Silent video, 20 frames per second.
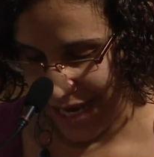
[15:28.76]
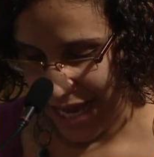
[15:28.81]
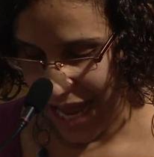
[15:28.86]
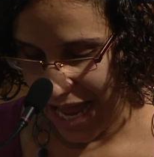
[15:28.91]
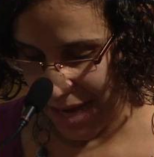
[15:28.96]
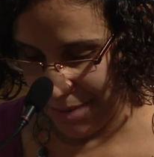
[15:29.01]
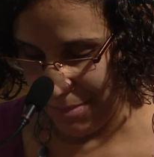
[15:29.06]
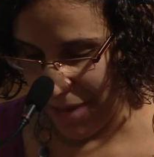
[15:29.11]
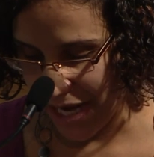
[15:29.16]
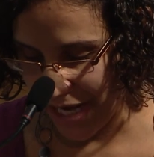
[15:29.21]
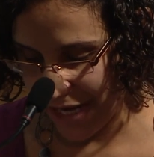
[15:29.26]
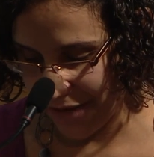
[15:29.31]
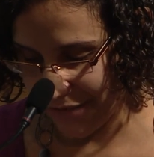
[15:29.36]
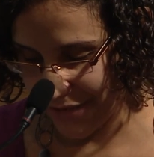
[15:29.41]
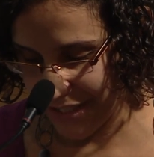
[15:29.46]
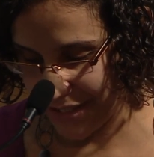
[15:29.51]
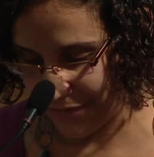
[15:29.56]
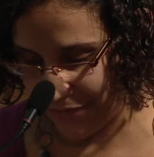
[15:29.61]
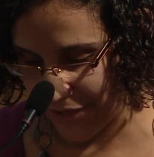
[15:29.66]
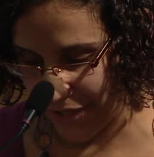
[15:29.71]
And many of
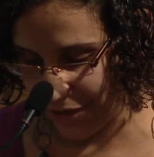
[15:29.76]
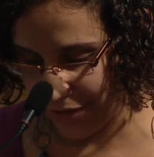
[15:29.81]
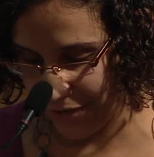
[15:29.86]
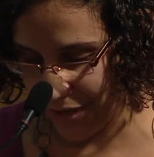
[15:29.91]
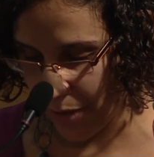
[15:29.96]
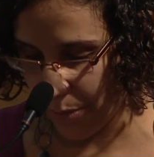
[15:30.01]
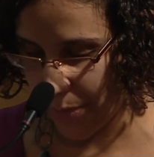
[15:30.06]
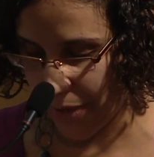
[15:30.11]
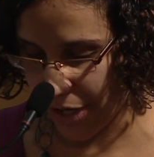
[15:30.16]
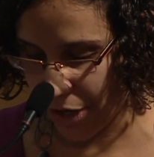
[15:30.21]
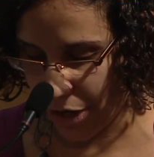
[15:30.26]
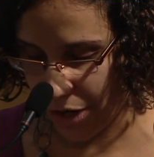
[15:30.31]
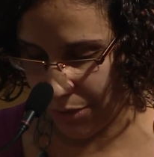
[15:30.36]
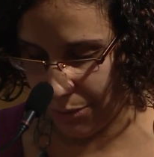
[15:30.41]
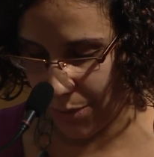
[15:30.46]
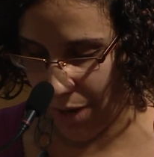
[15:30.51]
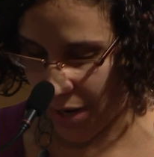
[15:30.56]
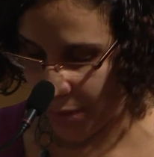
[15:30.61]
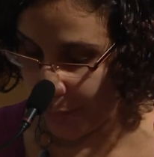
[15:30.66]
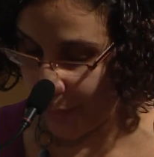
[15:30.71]
us feel that
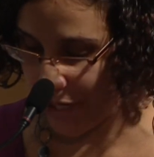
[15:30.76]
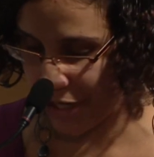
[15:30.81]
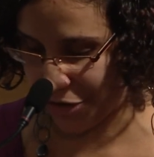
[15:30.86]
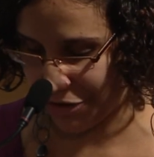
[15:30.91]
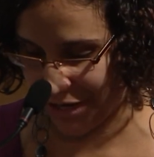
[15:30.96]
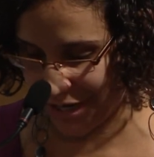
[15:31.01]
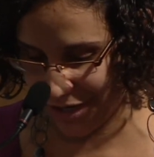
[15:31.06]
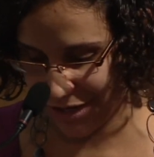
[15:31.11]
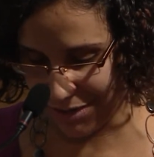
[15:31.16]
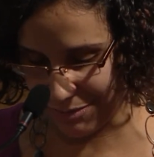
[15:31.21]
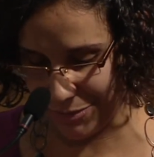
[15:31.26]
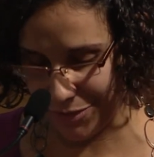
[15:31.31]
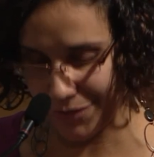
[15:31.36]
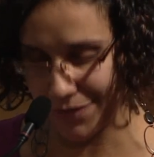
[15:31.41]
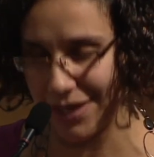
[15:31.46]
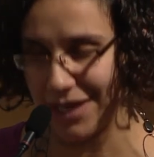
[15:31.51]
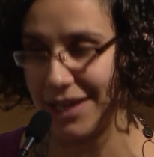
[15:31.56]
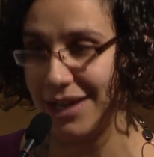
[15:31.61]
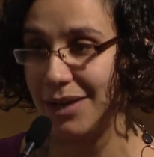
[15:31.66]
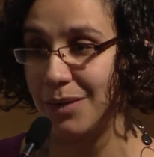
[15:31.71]
when we are in
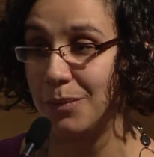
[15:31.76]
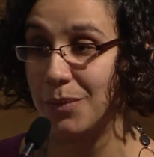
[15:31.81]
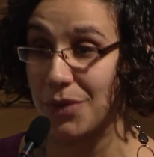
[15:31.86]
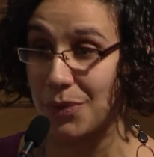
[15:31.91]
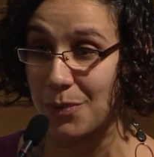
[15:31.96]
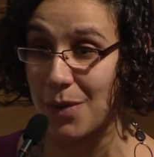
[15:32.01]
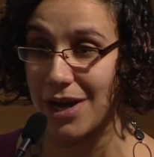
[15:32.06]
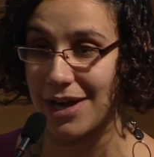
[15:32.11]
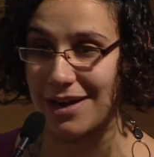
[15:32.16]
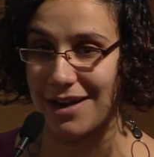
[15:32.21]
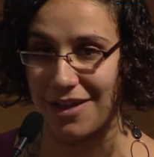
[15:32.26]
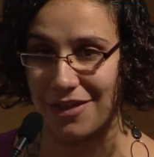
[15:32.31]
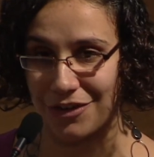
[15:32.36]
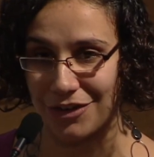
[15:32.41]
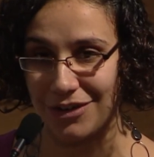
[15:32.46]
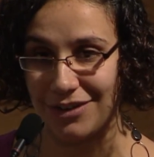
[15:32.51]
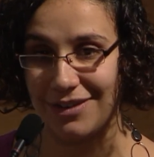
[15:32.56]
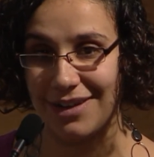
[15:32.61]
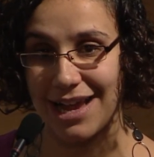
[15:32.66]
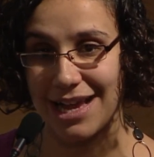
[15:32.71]
community with one
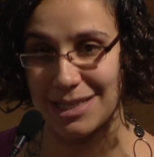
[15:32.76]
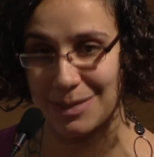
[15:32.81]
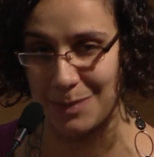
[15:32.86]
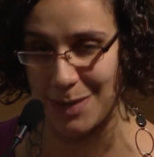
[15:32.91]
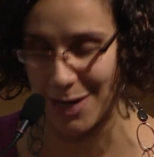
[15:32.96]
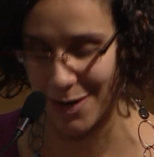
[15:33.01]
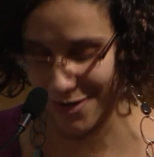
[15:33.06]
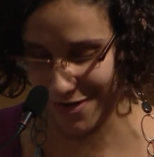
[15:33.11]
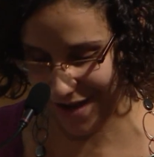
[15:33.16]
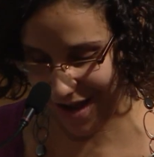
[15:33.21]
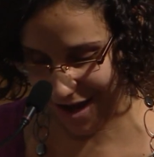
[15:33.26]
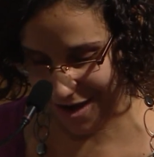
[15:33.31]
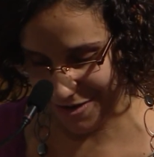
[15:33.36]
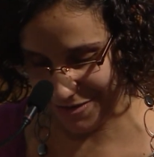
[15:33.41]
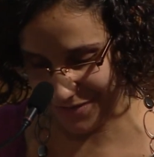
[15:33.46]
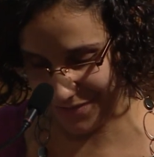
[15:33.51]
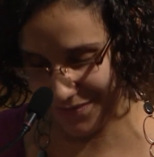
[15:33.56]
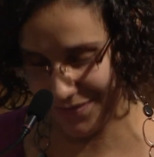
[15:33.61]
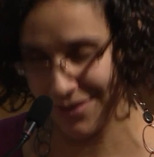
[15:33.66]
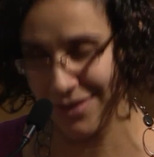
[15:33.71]
another, as we are now,
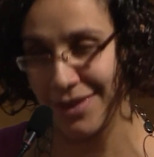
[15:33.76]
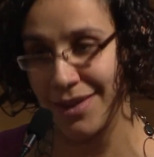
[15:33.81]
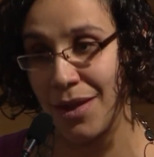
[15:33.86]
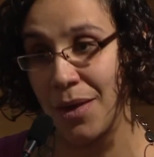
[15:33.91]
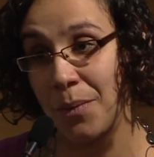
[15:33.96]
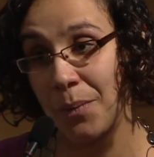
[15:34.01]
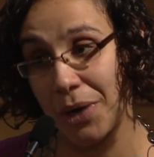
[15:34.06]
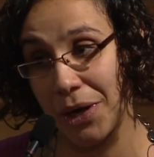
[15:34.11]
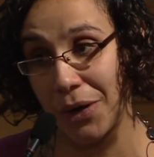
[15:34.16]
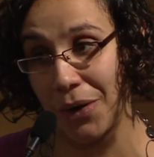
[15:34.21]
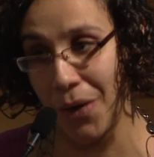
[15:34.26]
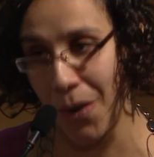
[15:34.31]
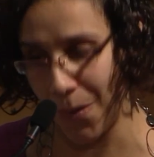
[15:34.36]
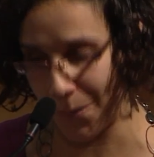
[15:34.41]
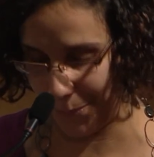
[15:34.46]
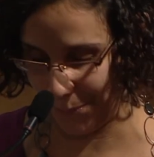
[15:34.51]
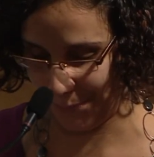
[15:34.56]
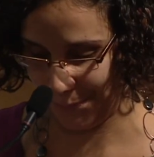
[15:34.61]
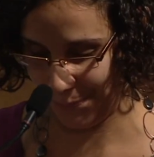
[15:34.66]
we are home.